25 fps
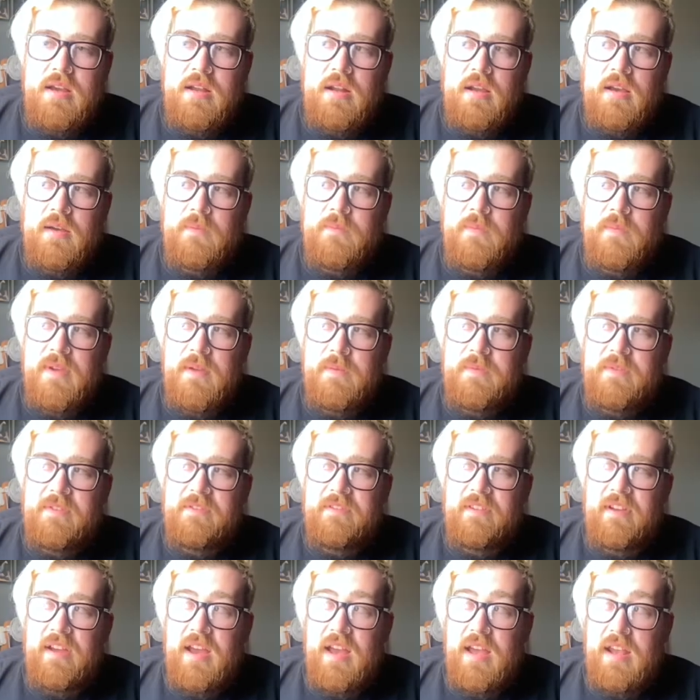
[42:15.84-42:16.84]
a lot of people
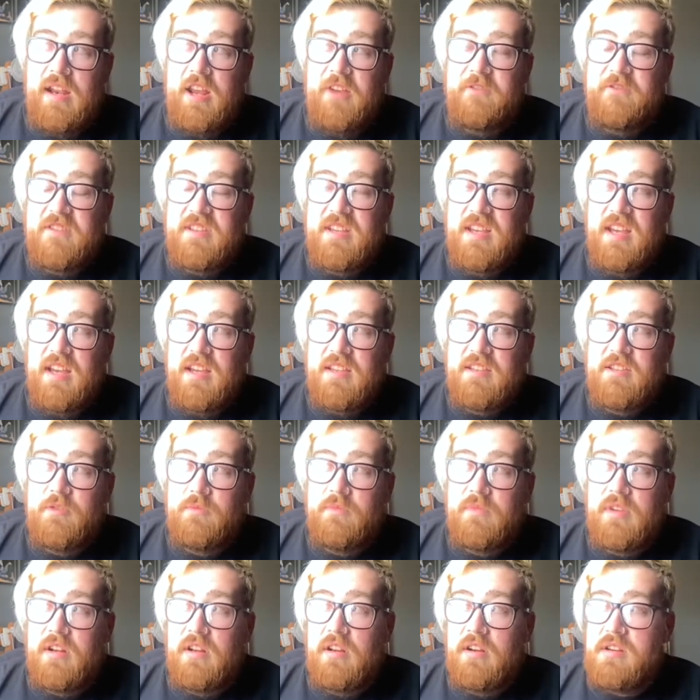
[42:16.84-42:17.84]
forget, and obviously again
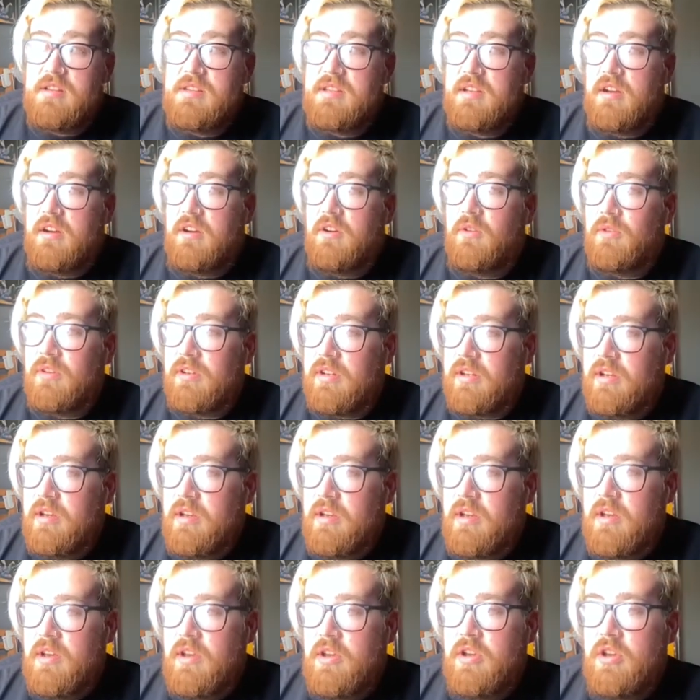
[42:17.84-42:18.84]
something I learned as I got older.
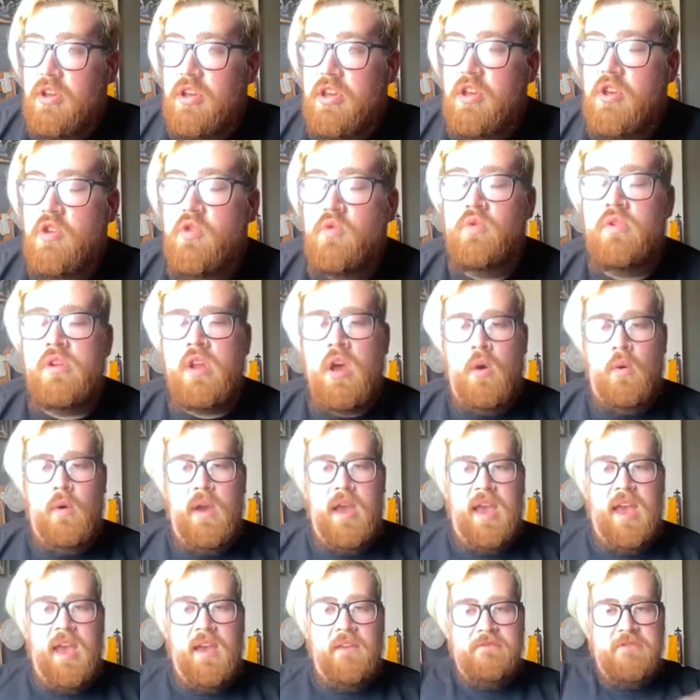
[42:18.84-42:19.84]
You
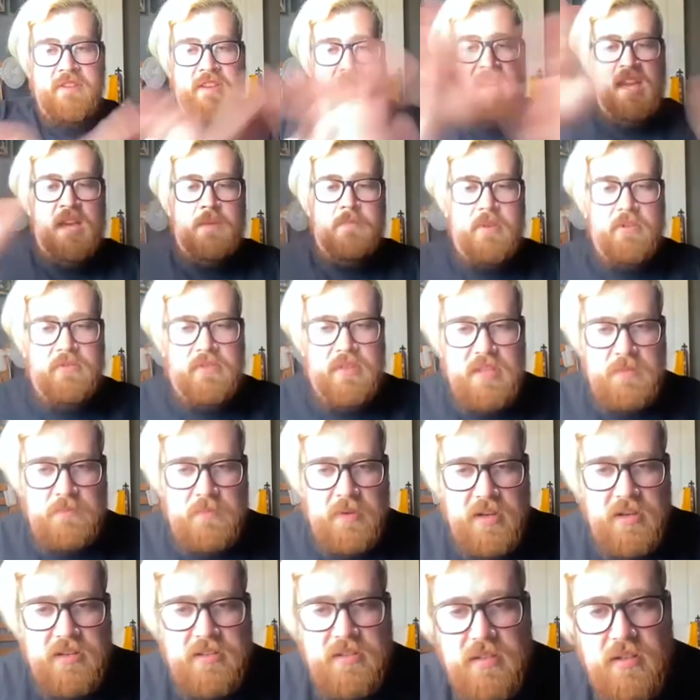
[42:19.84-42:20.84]
know everything about this
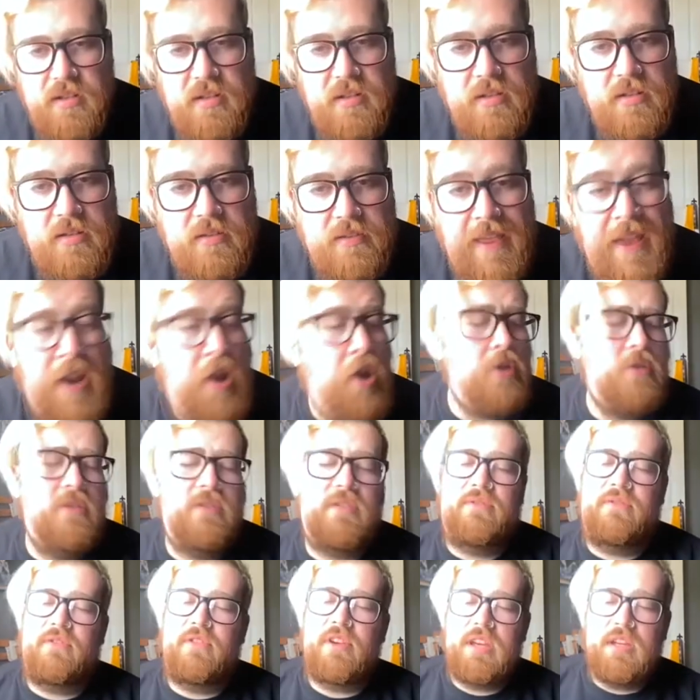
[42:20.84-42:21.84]
person. They don't know who
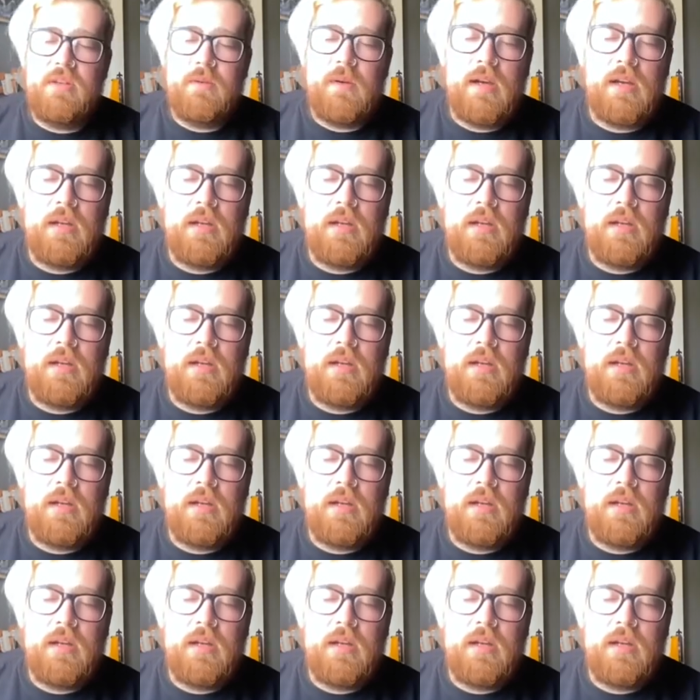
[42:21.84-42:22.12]
the fuck you are.